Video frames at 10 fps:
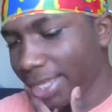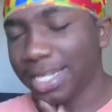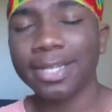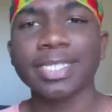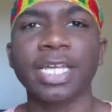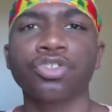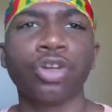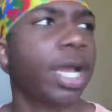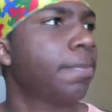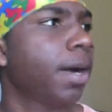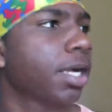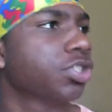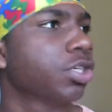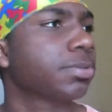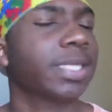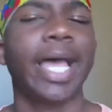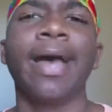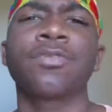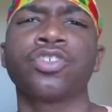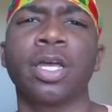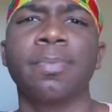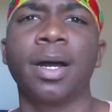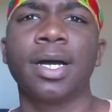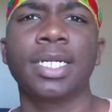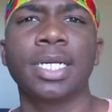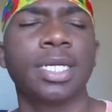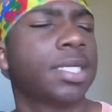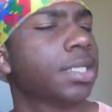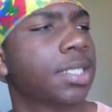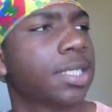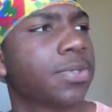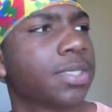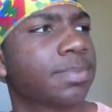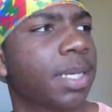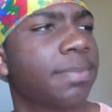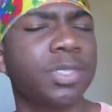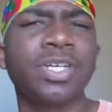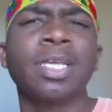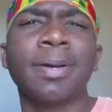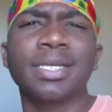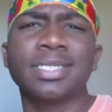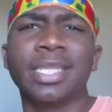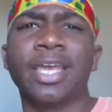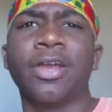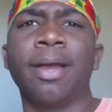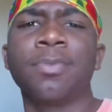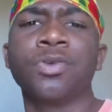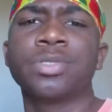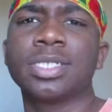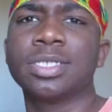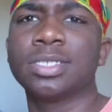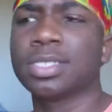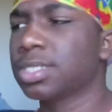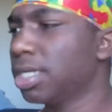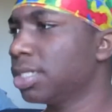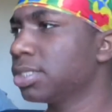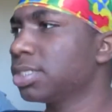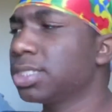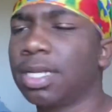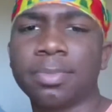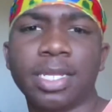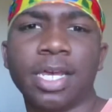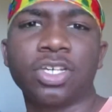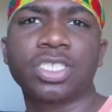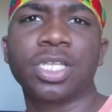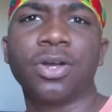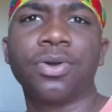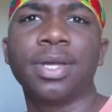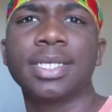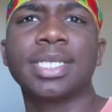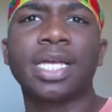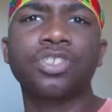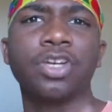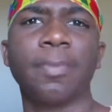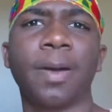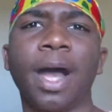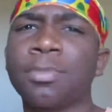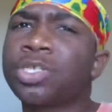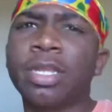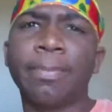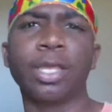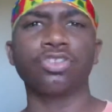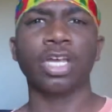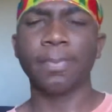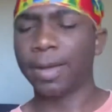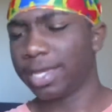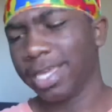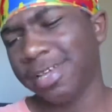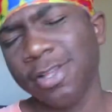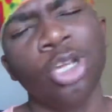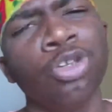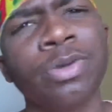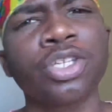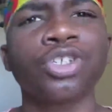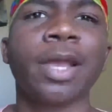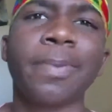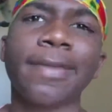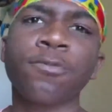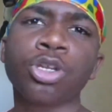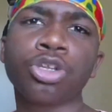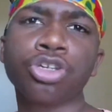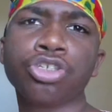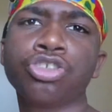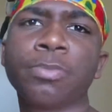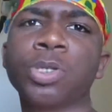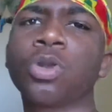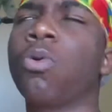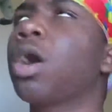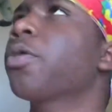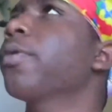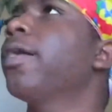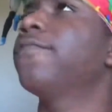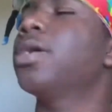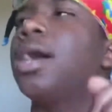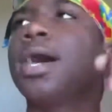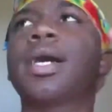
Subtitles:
then I say a tripod, you know what I'm saying? I have a tripod. Where's my tripod's in there. I'm using something else though. It's like a tripod. I'm using a bigger tripod. Yeah, you get a tripod, you want to do YouTube, you want to walk around, vlog,